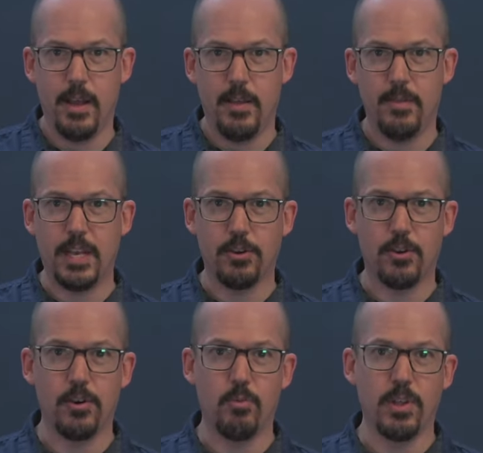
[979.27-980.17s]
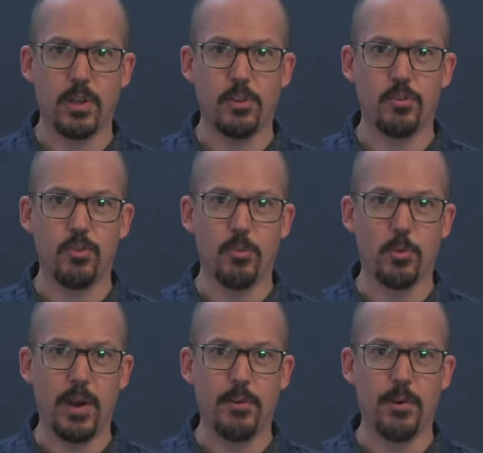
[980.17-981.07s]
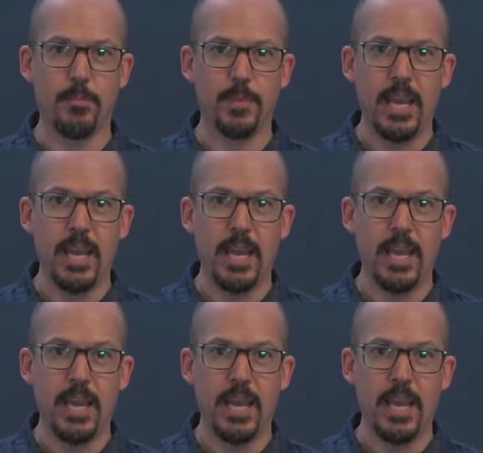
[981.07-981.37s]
than you could with a consumer router.